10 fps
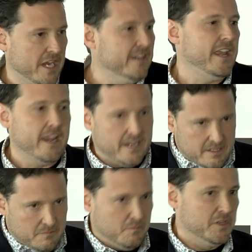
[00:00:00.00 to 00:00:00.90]
I mean, I
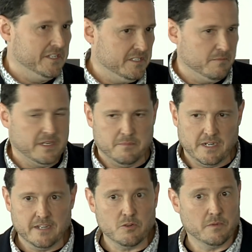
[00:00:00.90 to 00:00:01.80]
can participate, but
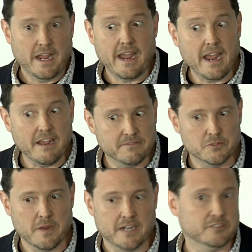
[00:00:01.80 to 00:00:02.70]
I don't have
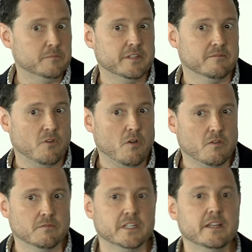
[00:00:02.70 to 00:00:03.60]
to actually be
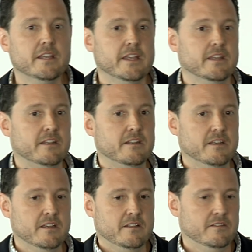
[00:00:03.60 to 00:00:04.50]
involved in
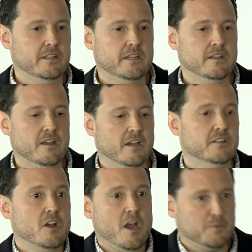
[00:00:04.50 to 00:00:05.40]
the
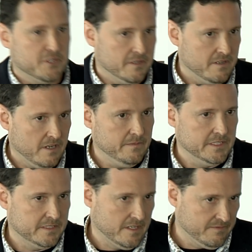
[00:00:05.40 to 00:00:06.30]
adoption of
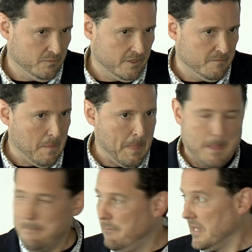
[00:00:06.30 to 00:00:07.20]
this software,
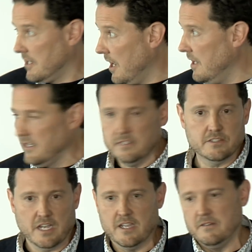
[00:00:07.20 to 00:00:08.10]

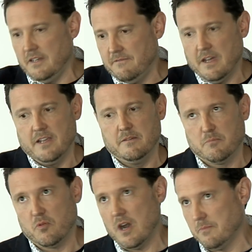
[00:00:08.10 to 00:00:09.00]
because if I
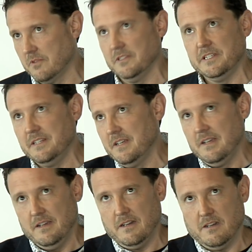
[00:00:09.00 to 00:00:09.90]
properly
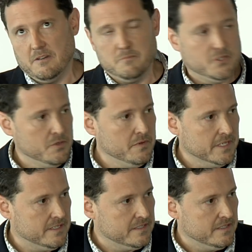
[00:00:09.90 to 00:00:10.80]
tune
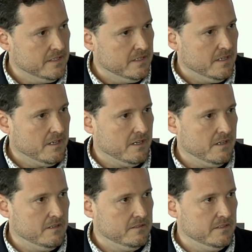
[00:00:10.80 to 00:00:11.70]
it,
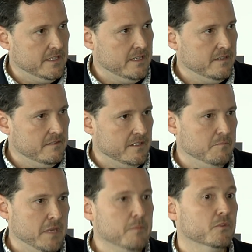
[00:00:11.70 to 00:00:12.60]

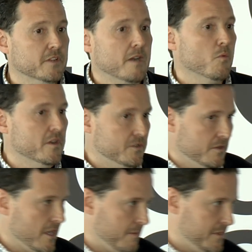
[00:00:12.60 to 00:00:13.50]
the people that I want to
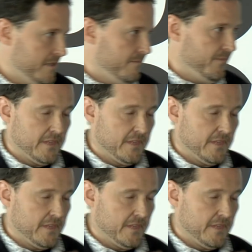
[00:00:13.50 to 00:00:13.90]
adopt it